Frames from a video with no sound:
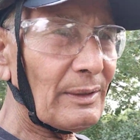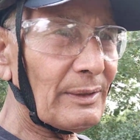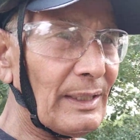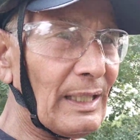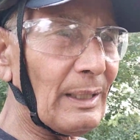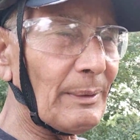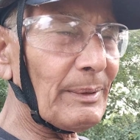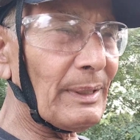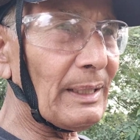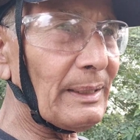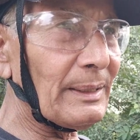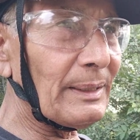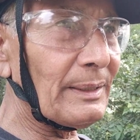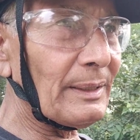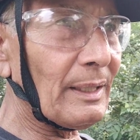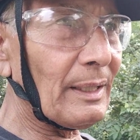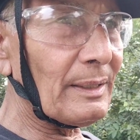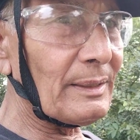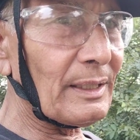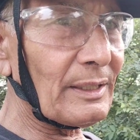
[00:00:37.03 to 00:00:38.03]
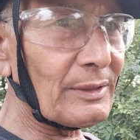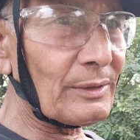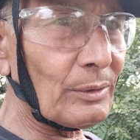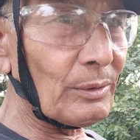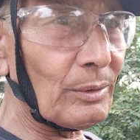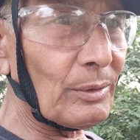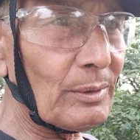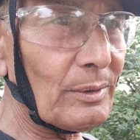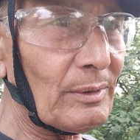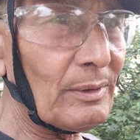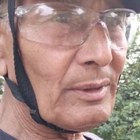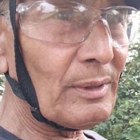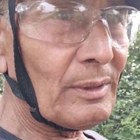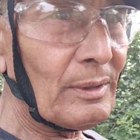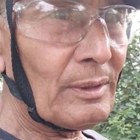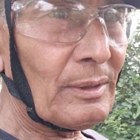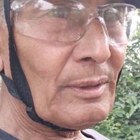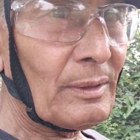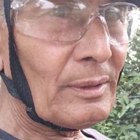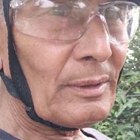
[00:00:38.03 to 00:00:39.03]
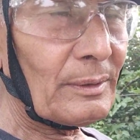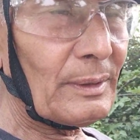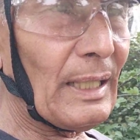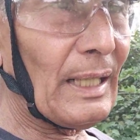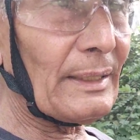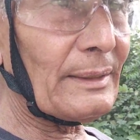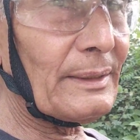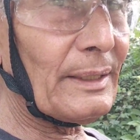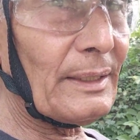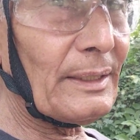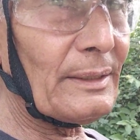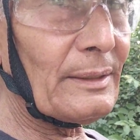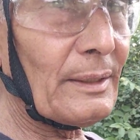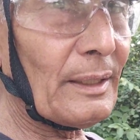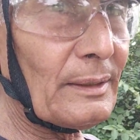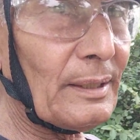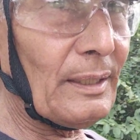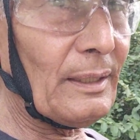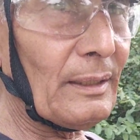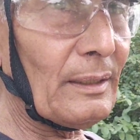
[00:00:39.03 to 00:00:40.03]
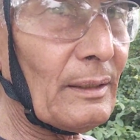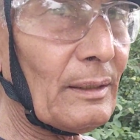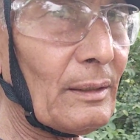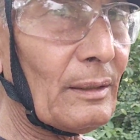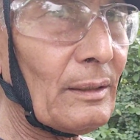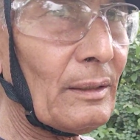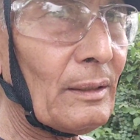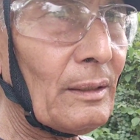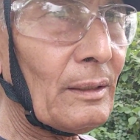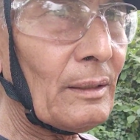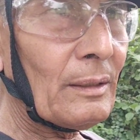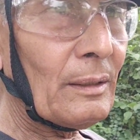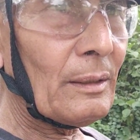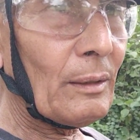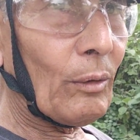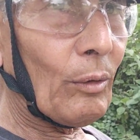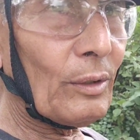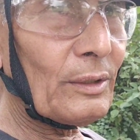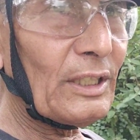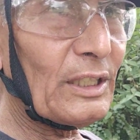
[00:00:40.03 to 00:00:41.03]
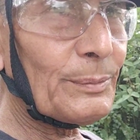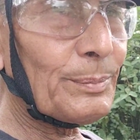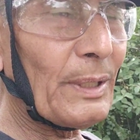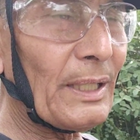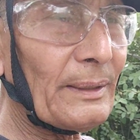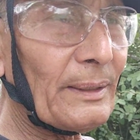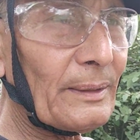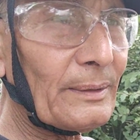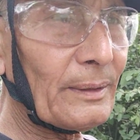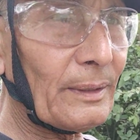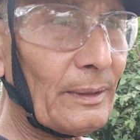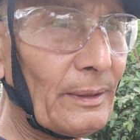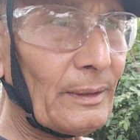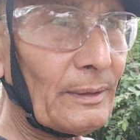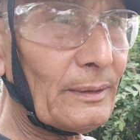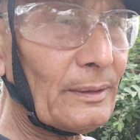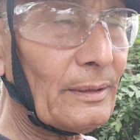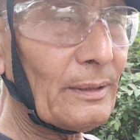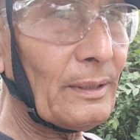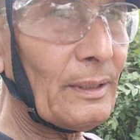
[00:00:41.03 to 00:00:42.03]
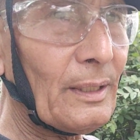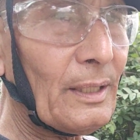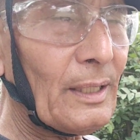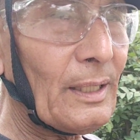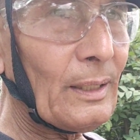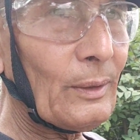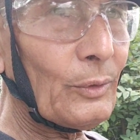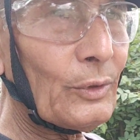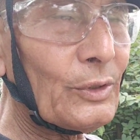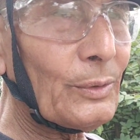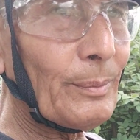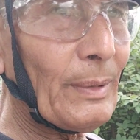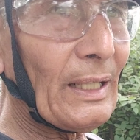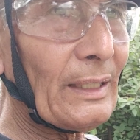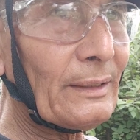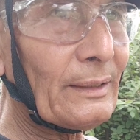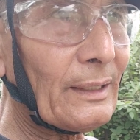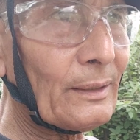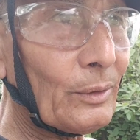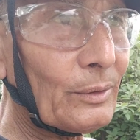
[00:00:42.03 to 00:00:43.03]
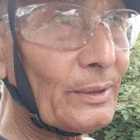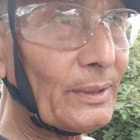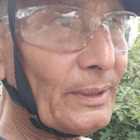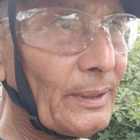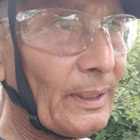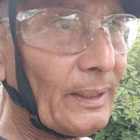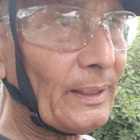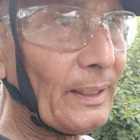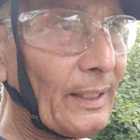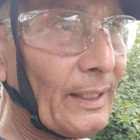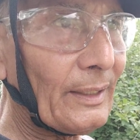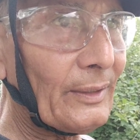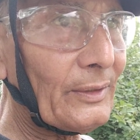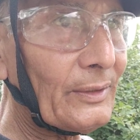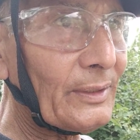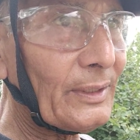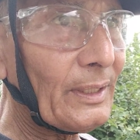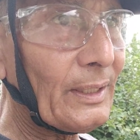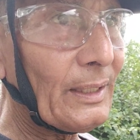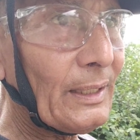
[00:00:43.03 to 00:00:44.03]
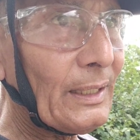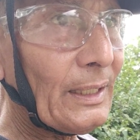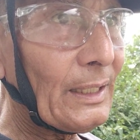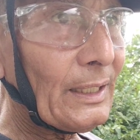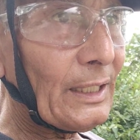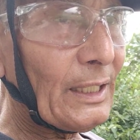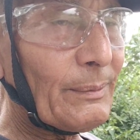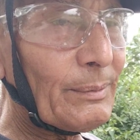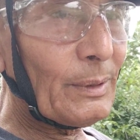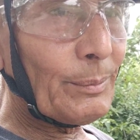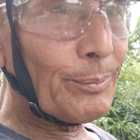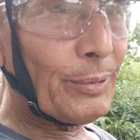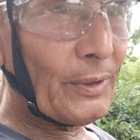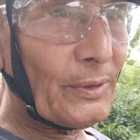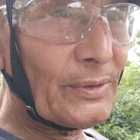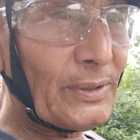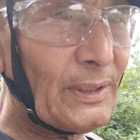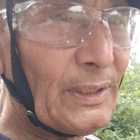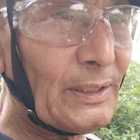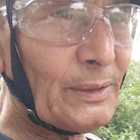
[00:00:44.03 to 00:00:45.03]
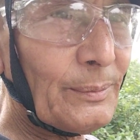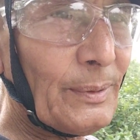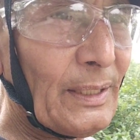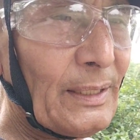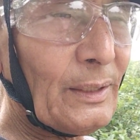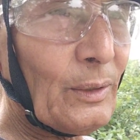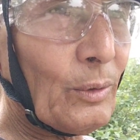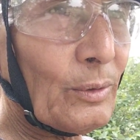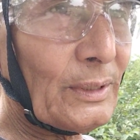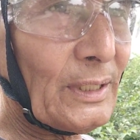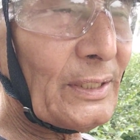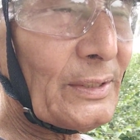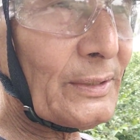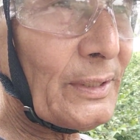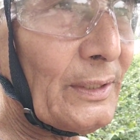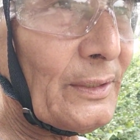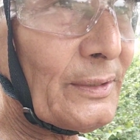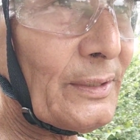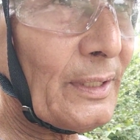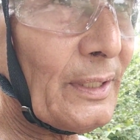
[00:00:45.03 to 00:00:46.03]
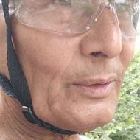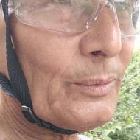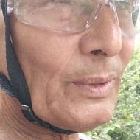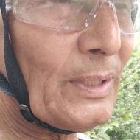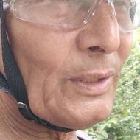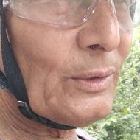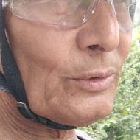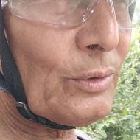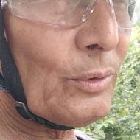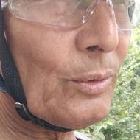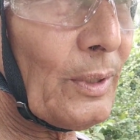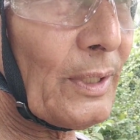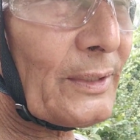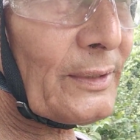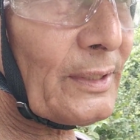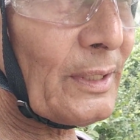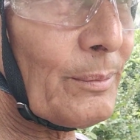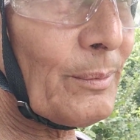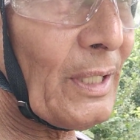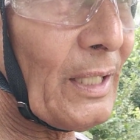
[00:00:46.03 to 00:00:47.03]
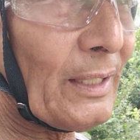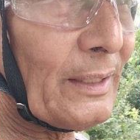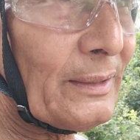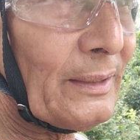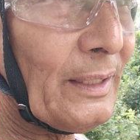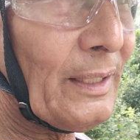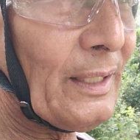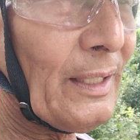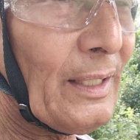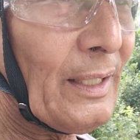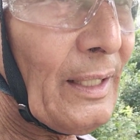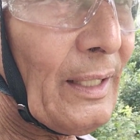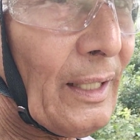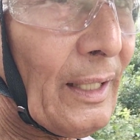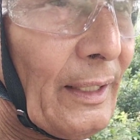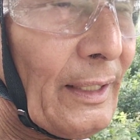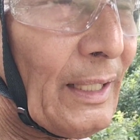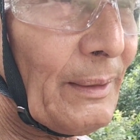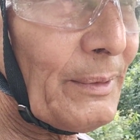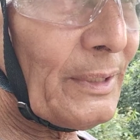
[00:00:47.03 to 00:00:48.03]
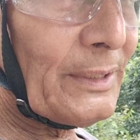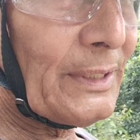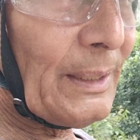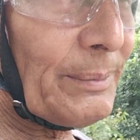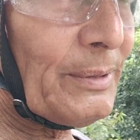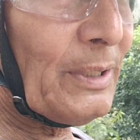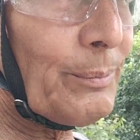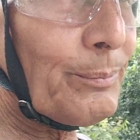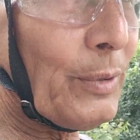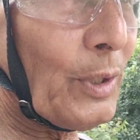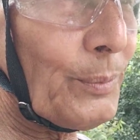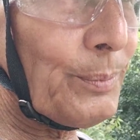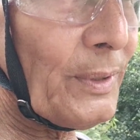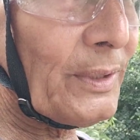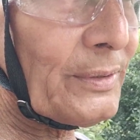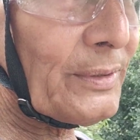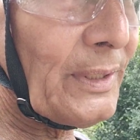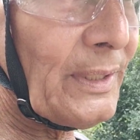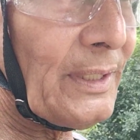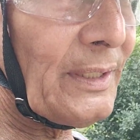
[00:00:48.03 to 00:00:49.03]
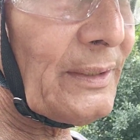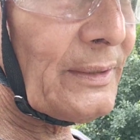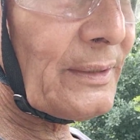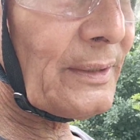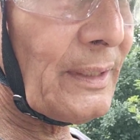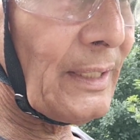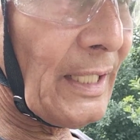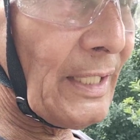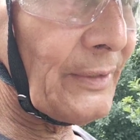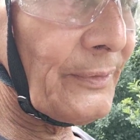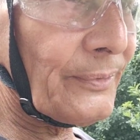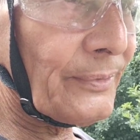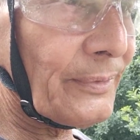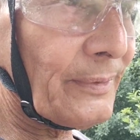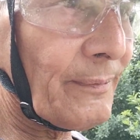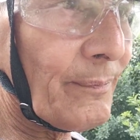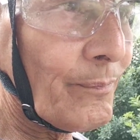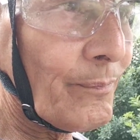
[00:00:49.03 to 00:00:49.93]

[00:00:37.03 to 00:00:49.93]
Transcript: they have really understood that there is nothing on this planet Earth which man cannot realize if the person is very honest, sincere, willing to go extra mile and have a definite purpose in his life.